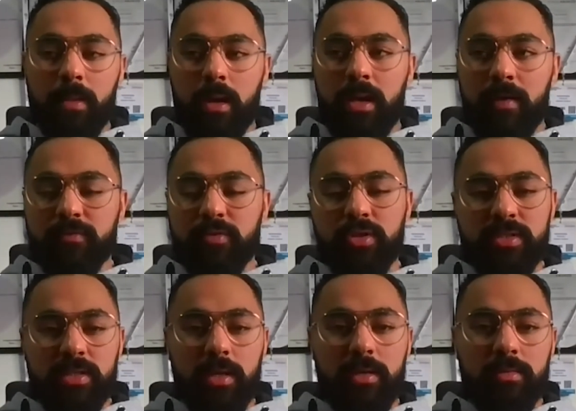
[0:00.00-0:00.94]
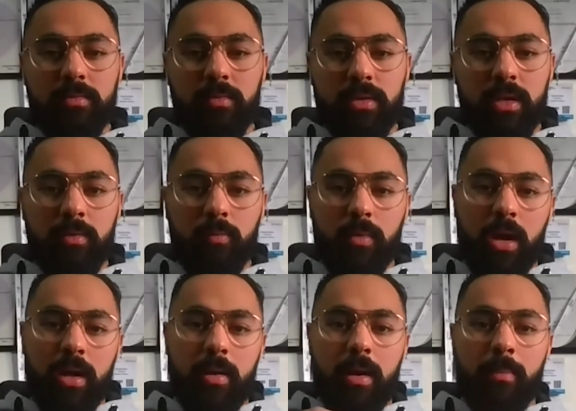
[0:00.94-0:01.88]
I have to decide, okay,
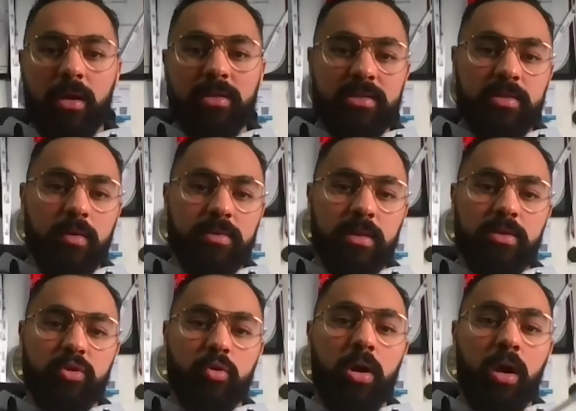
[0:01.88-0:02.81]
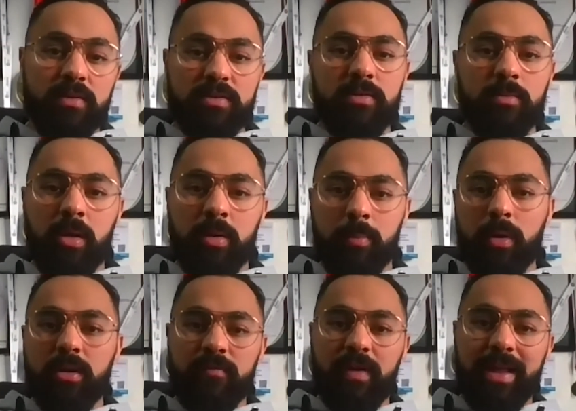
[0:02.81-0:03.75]
am I starting to cut my
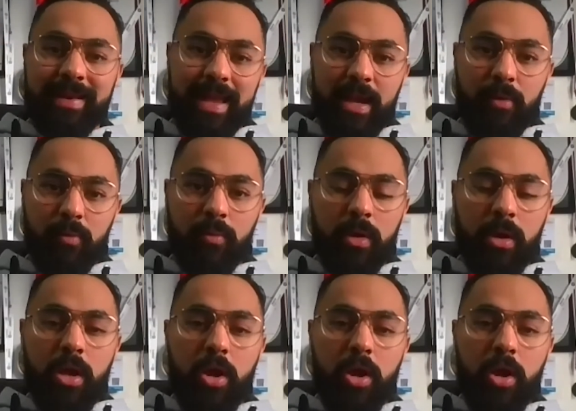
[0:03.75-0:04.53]
body fat now,